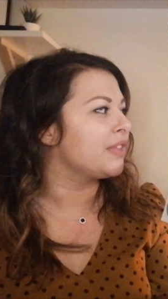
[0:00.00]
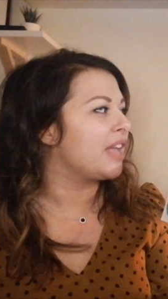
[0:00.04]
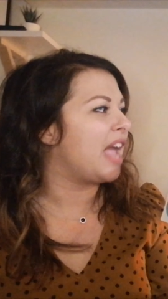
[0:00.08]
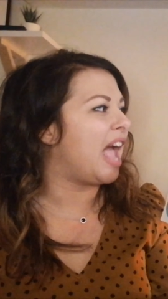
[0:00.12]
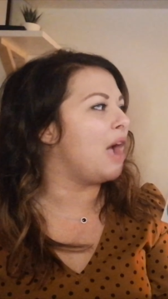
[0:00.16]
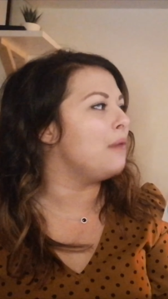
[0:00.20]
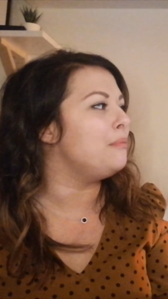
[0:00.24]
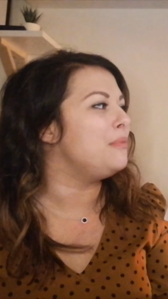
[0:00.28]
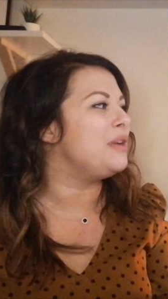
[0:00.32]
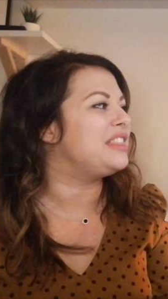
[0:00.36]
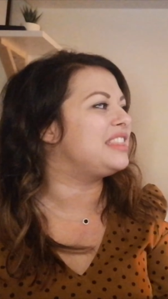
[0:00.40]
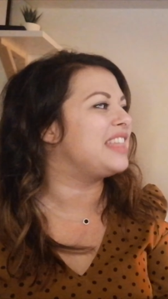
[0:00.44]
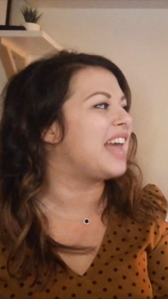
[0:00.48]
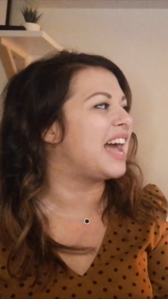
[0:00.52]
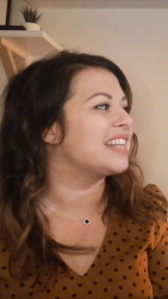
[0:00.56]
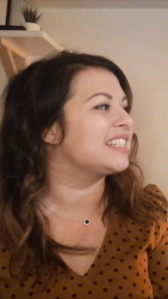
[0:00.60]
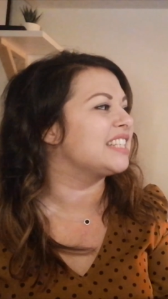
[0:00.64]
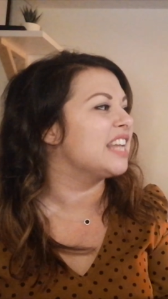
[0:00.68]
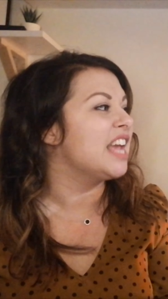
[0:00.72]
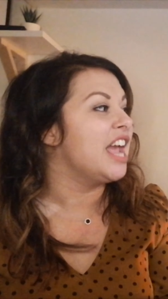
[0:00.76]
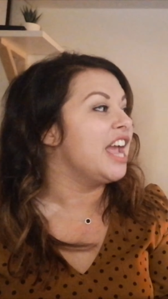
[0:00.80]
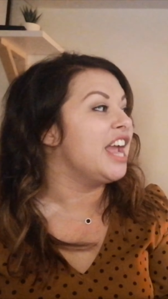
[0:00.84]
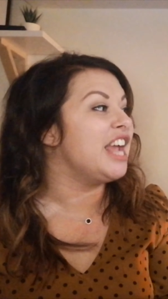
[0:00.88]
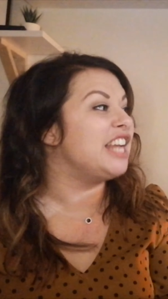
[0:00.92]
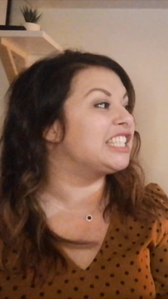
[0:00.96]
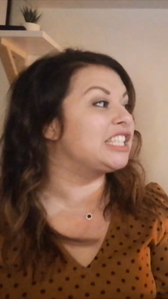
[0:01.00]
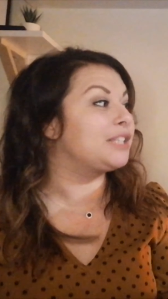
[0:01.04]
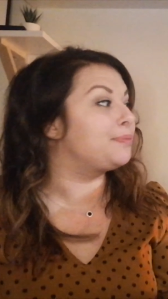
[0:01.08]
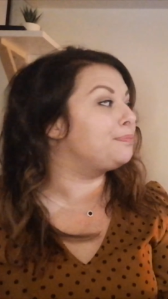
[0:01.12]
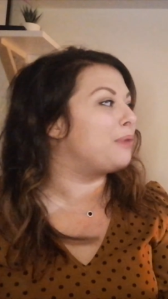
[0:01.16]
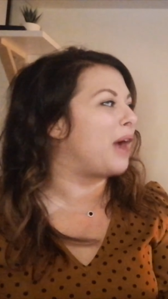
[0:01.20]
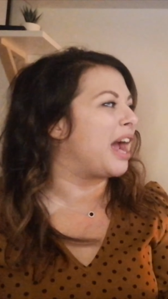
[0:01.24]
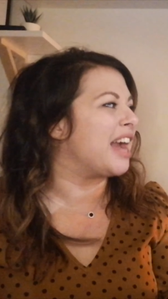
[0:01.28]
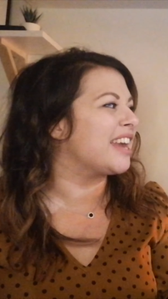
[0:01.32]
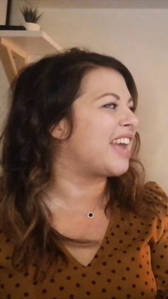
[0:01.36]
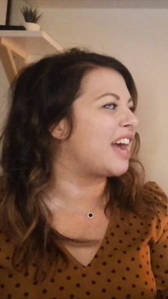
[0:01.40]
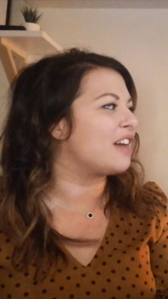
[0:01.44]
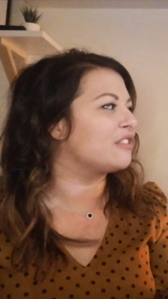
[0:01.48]
and with that he
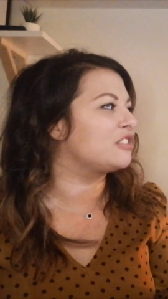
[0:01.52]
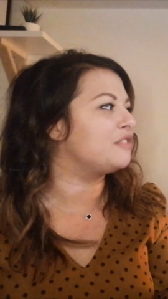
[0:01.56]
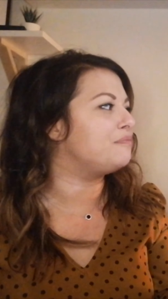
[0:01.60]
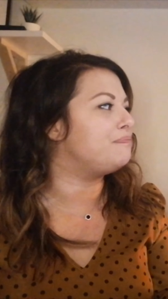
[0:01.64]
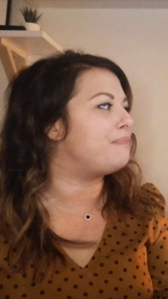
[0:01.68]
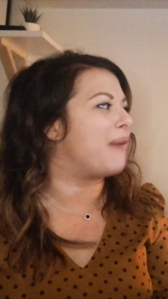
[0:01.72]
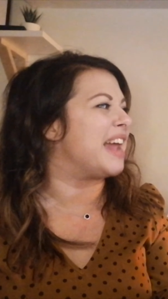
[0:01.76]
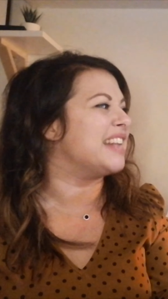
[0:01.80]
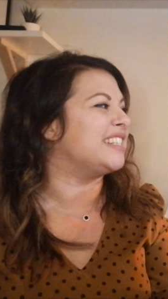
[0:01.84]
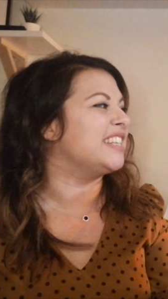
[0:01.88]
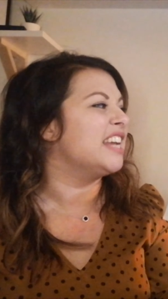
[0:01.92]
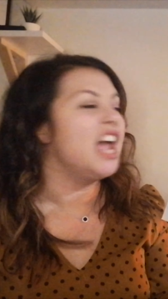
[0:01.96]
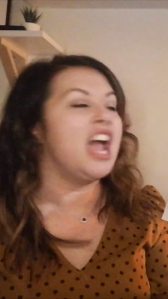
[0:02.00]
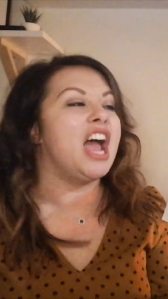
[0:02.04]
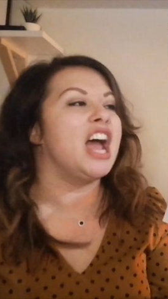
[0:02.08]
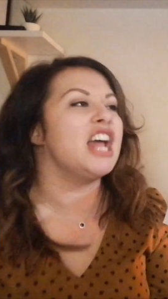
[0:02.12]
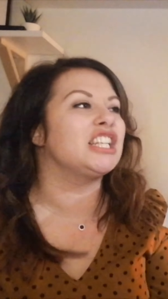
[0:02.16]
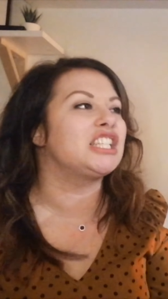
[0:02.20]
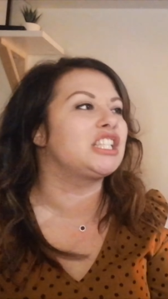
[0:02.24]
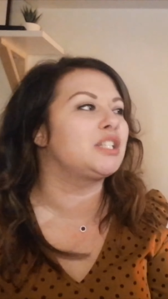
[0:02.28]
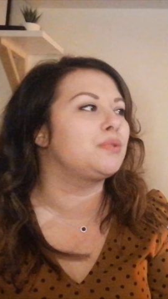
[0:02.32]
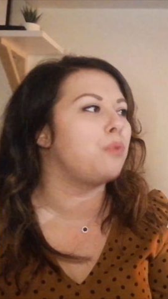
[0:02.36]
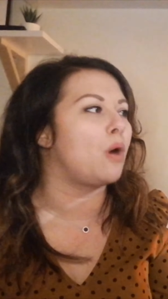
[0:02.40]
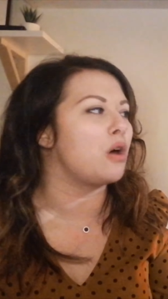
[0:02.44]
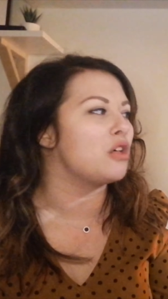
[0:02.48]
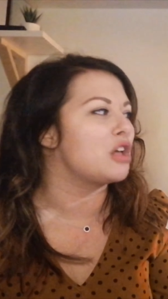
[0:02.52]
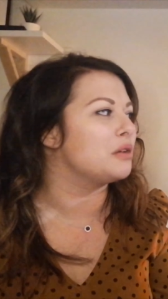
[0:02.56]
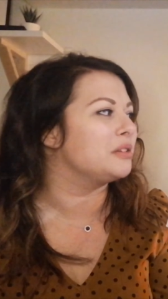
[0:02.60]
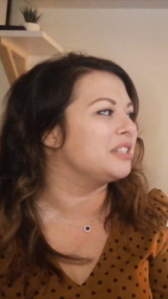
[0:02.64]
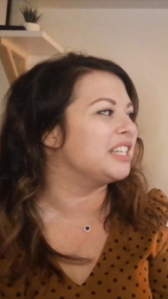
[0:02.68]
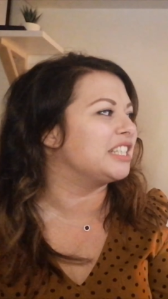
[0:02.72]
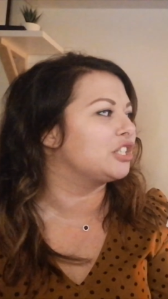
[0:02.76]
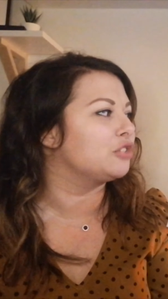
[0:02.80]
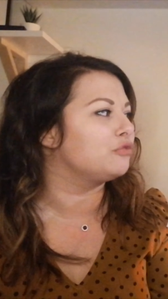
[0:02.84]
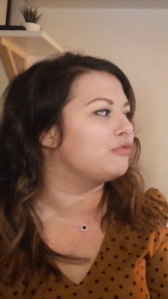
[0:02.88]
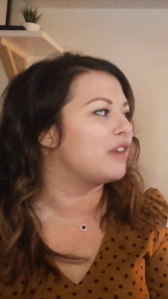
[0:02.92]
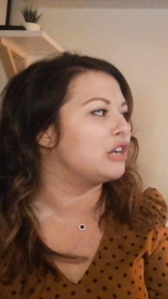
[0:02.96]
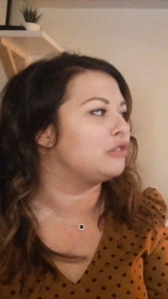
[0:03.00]
sprang out of bed and swallowed
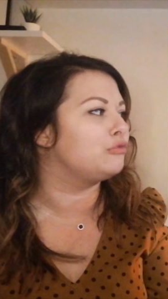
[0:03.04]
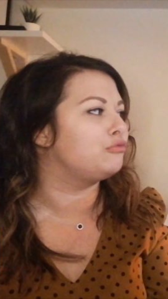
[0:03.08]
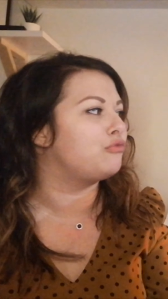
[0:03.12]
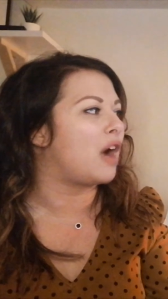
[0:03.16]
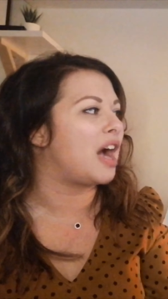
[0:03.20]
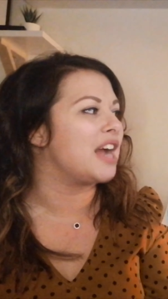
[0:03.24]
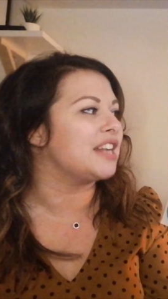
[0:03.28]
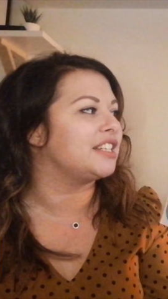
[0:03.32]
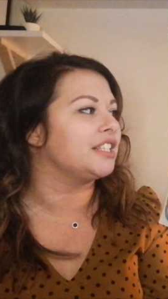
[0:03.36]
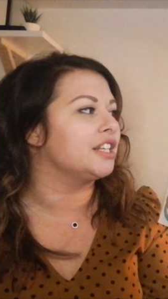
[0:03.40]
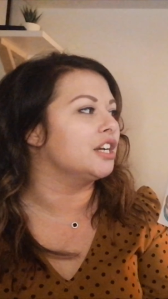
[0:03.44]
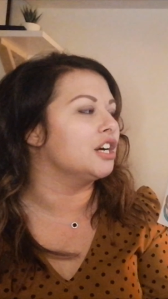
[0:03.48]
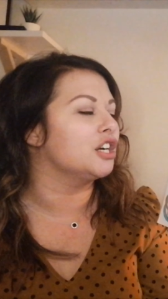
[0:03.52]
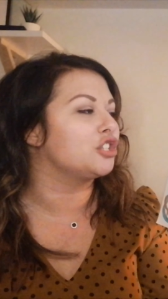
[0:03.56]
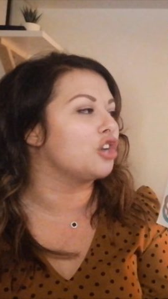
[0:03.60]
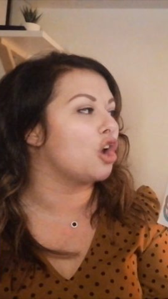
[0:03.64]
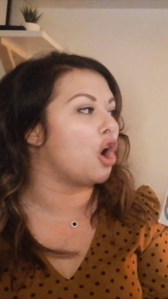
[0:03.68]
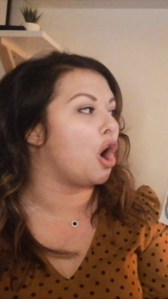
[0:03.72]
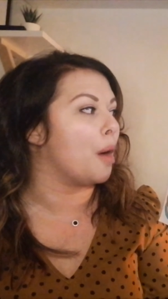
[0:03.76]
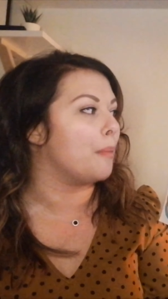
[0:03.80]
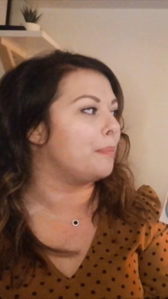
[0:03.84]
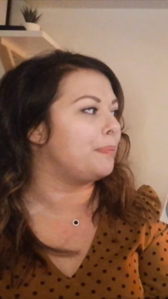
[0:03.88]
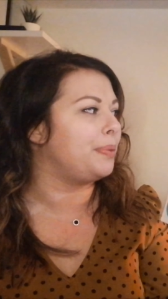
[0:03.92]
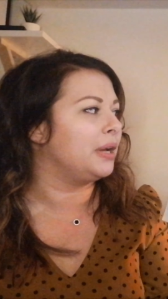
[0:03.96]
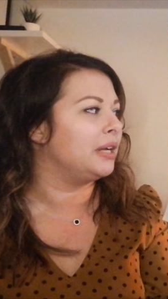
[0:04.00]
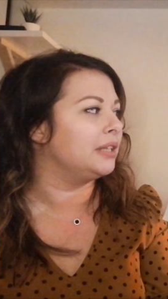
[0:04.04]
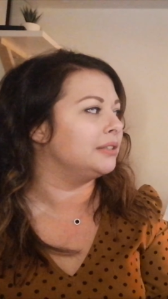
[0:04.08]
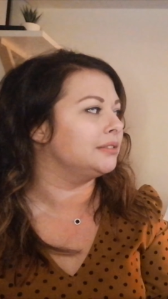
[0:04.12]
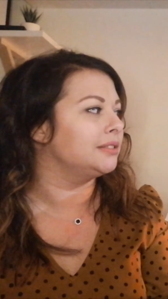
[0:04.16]
Little Red Riding Hood up.